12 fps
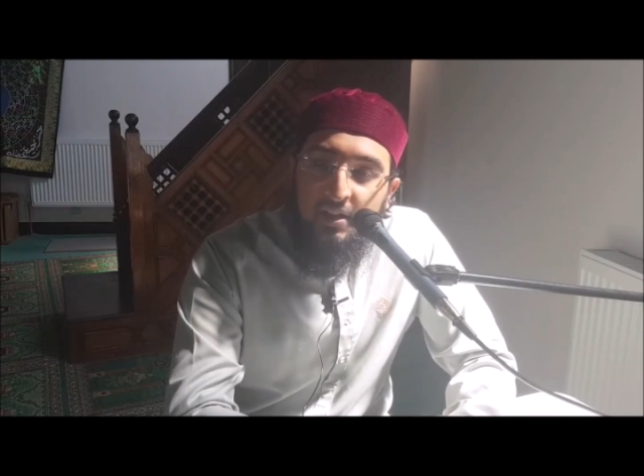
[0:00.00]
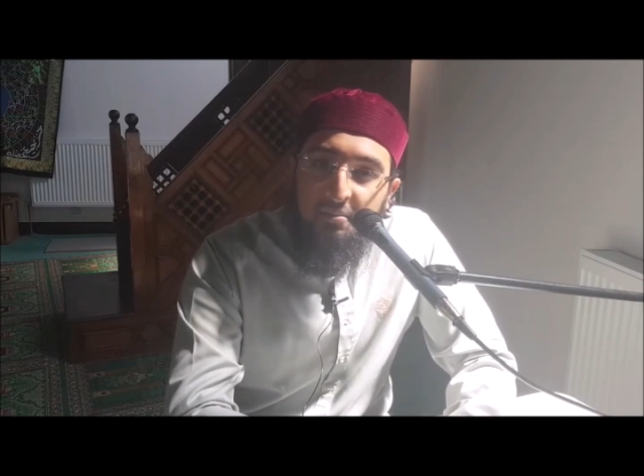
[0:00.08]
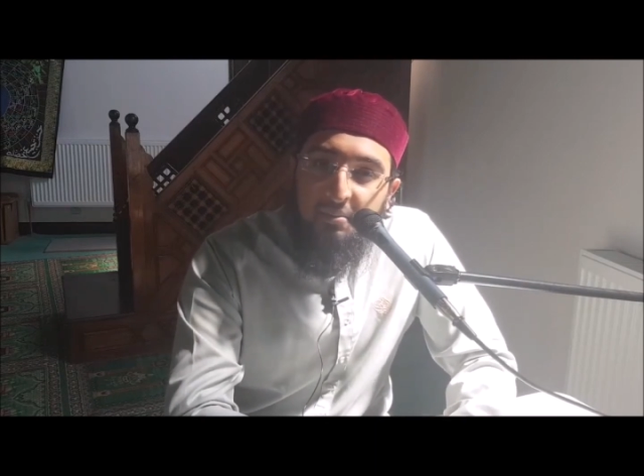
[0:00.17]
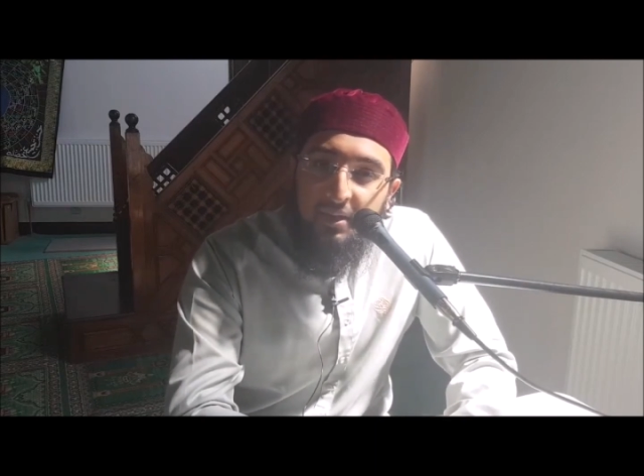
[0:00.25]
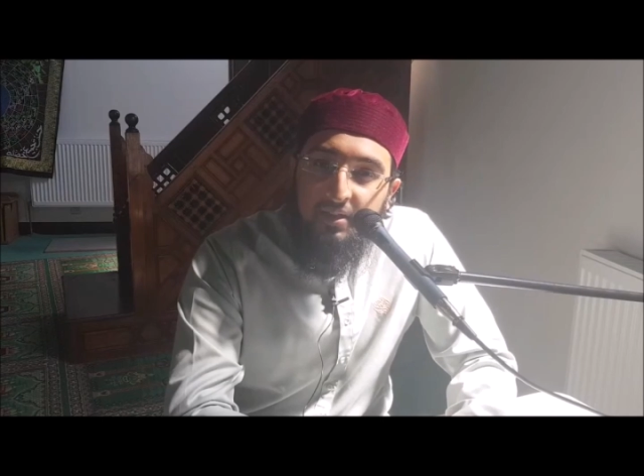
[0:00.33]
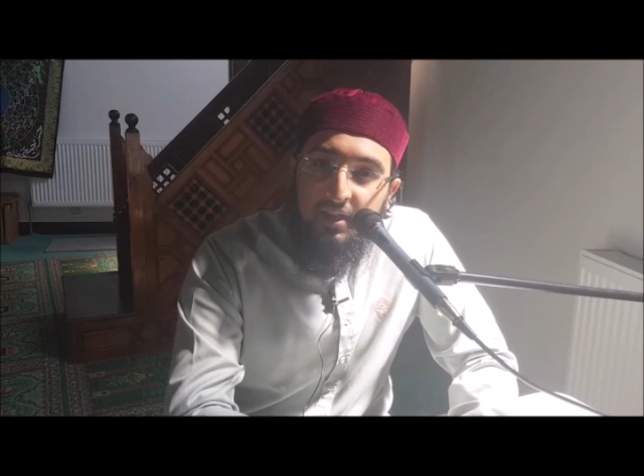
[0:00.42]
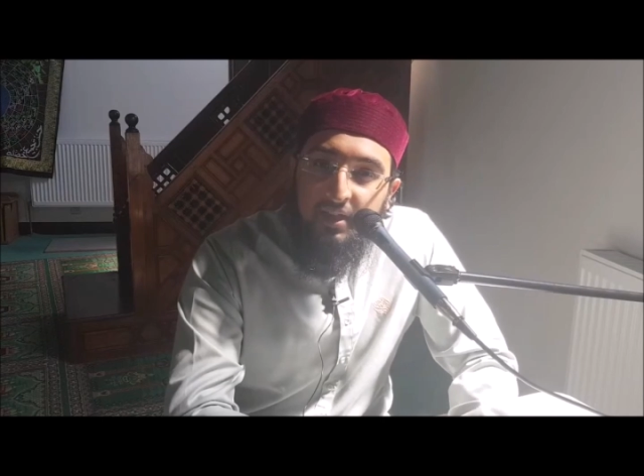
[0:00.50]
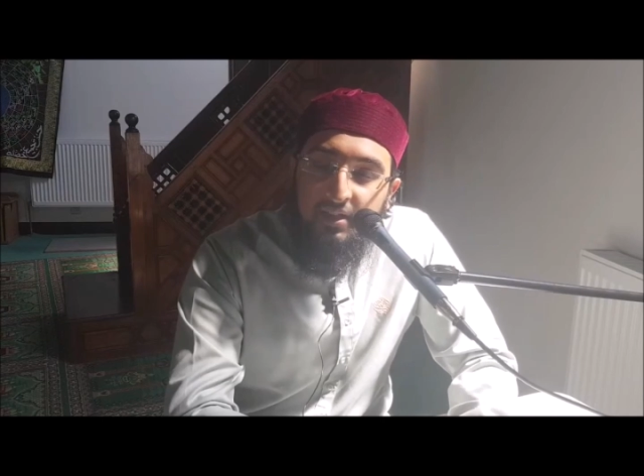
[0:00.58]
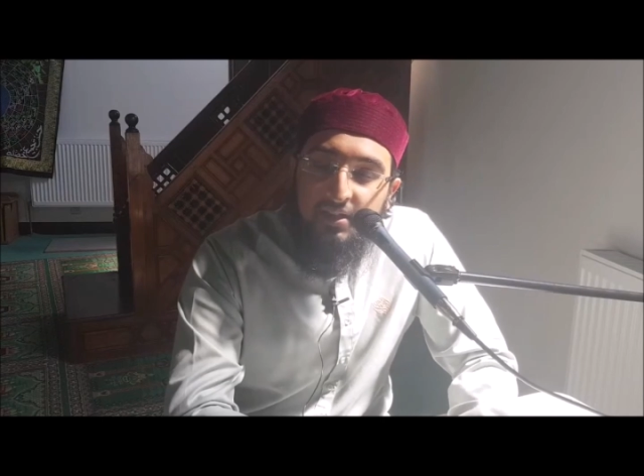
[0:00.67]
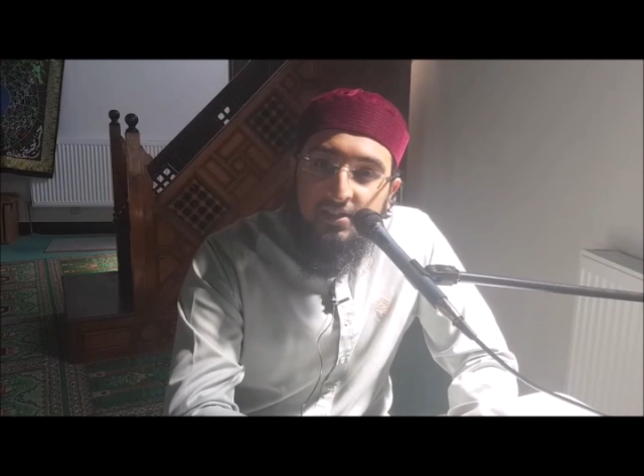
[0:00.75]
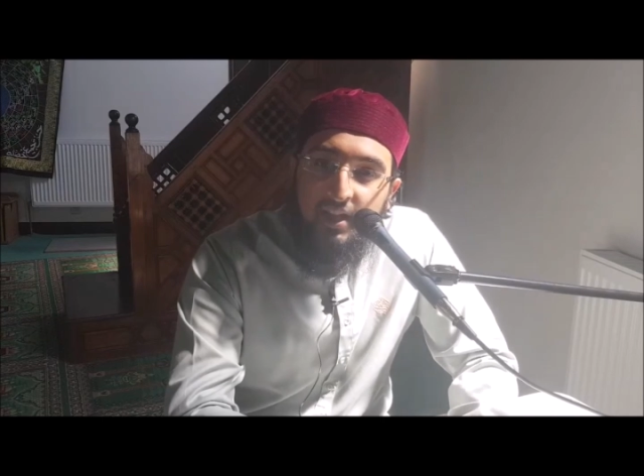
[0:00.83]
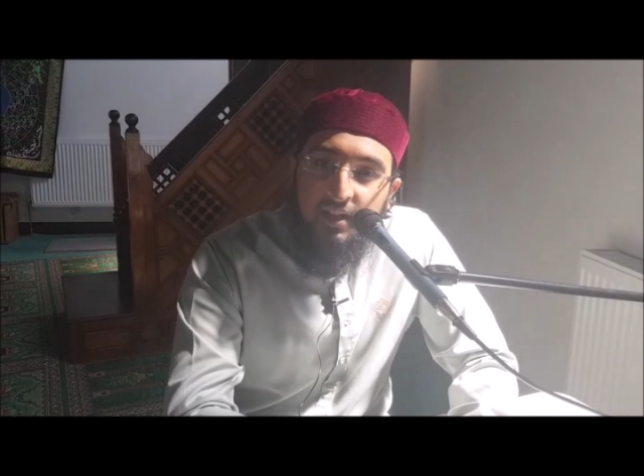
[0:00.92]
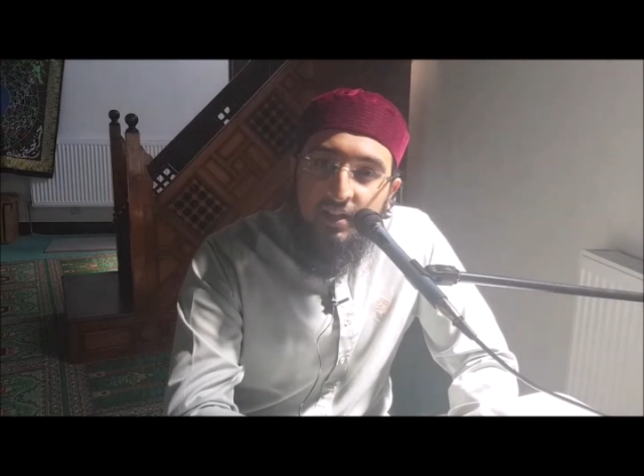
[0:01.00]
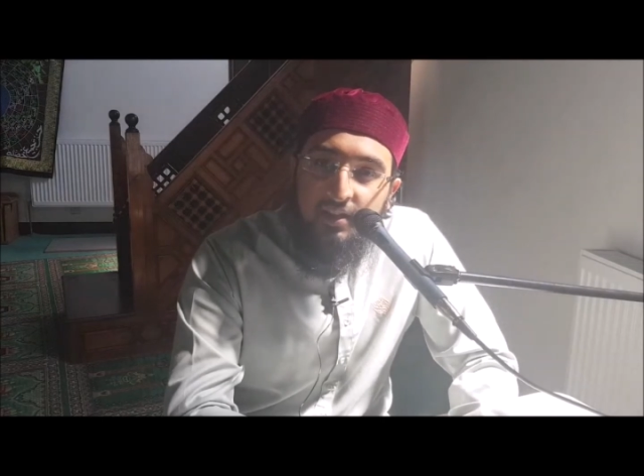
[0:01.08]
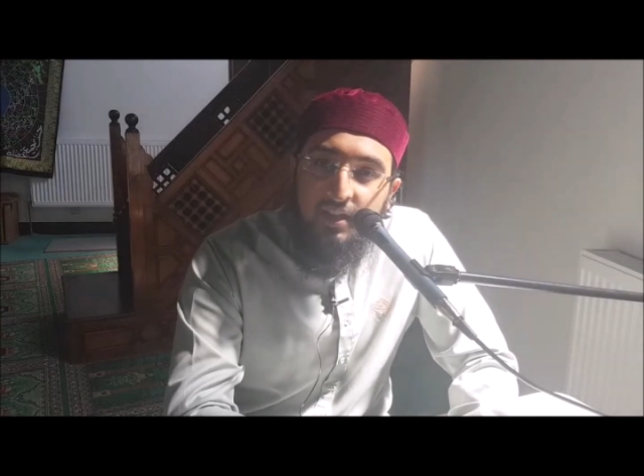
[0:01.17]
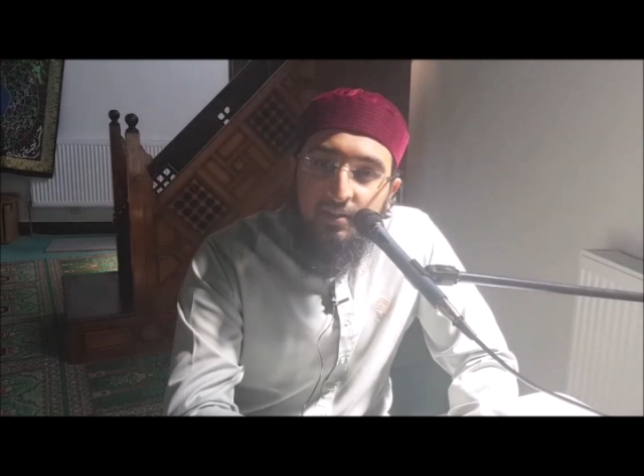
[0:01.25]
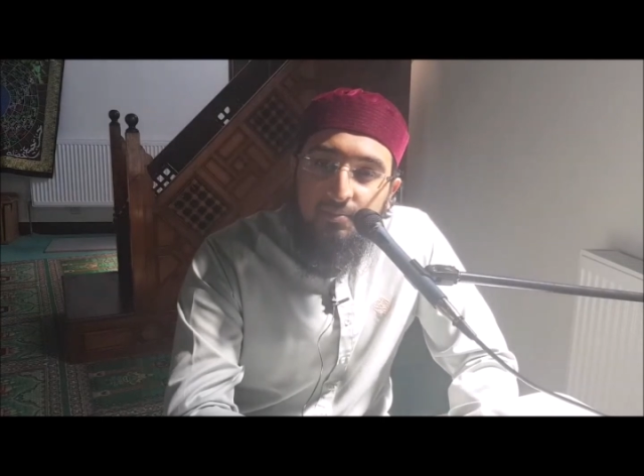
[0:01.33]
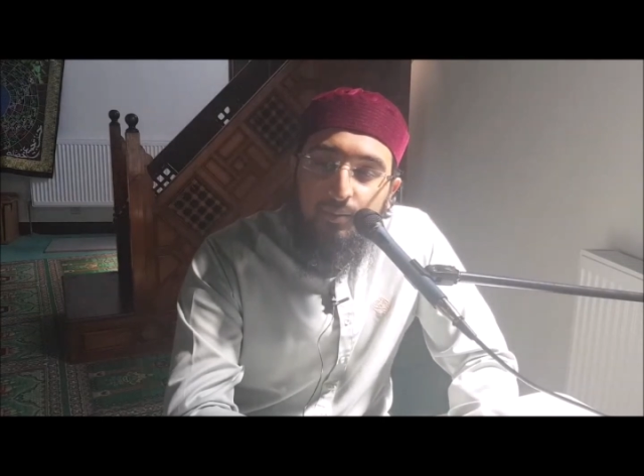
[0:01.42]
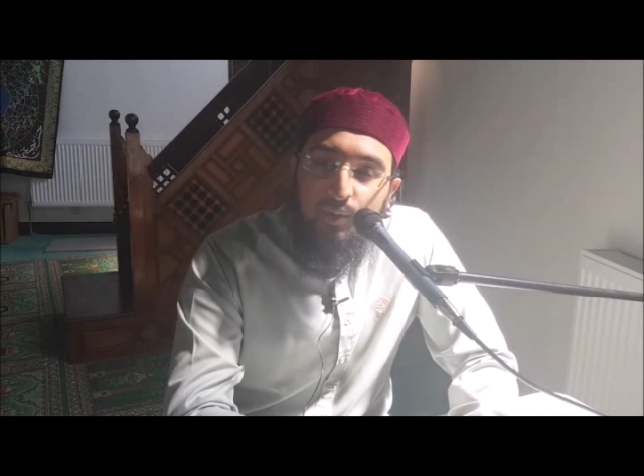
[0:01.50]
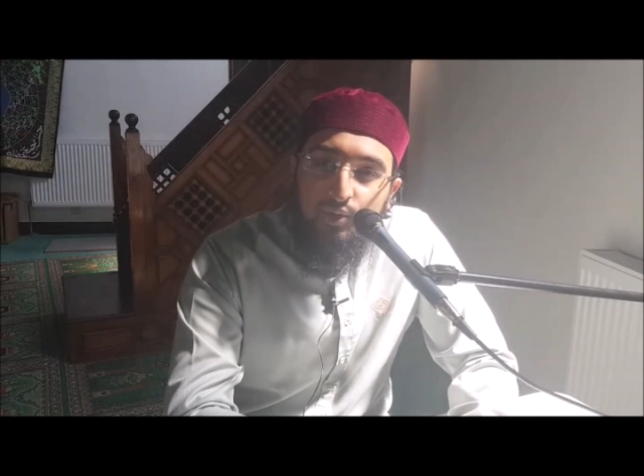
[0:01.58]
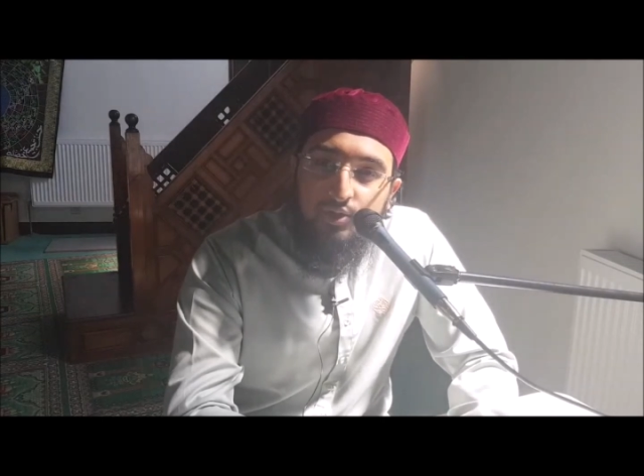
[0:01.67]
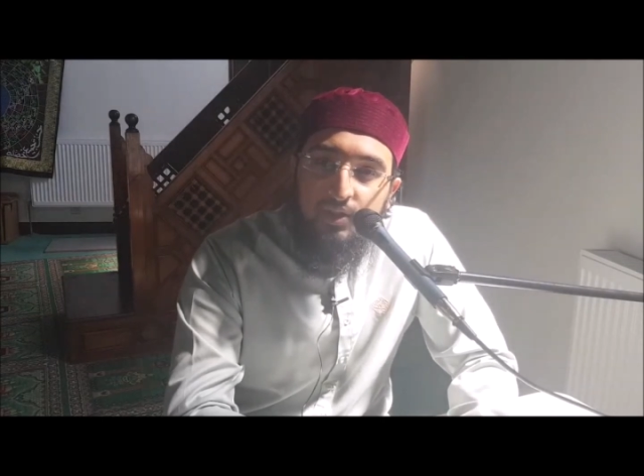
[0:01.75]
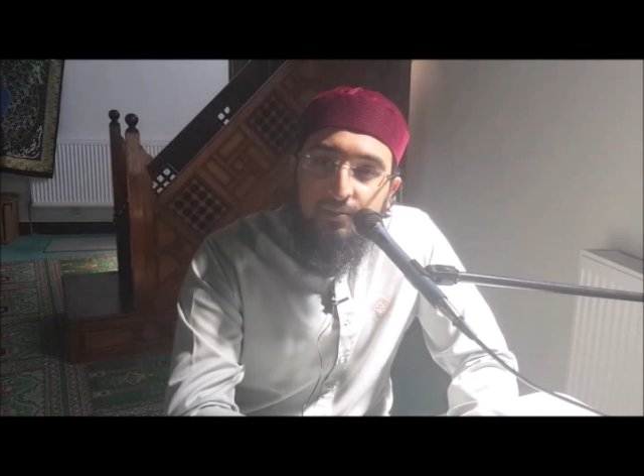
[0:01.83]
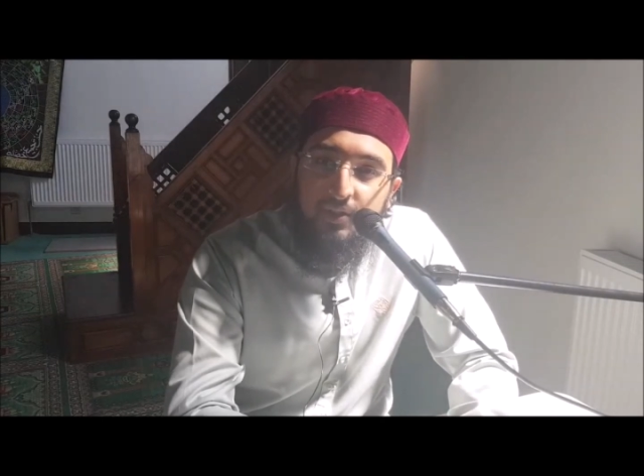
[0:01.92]
but it is sad that
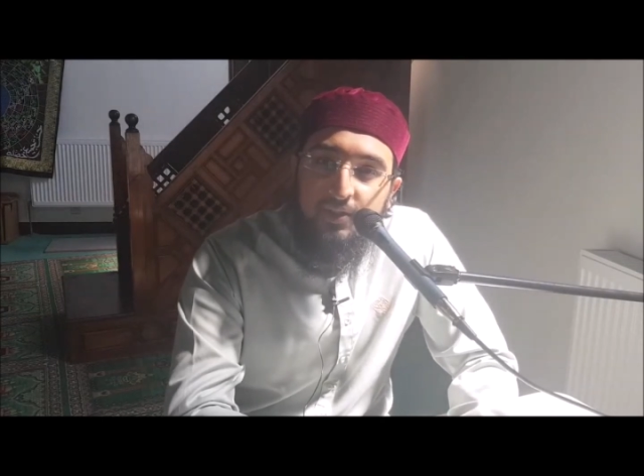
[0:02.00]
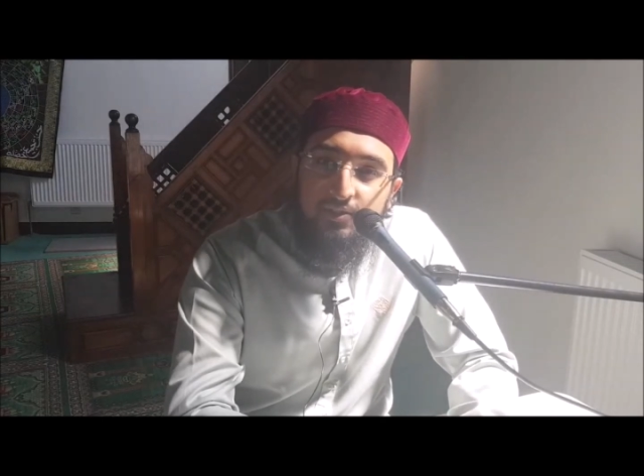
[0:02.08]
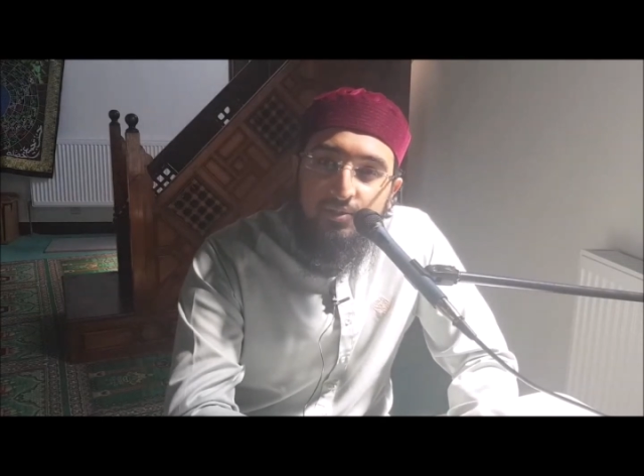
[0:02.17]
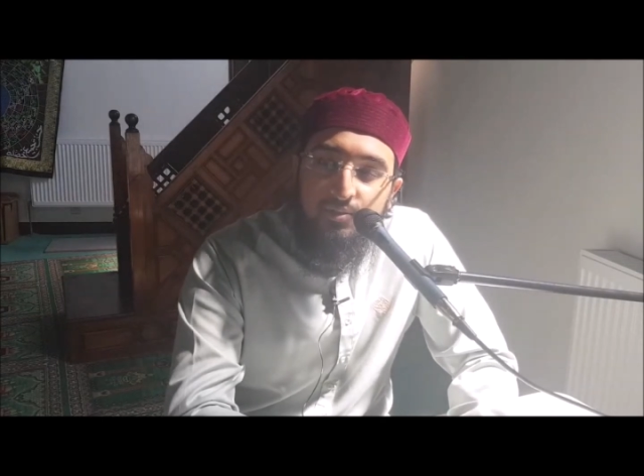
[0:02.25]
most of us,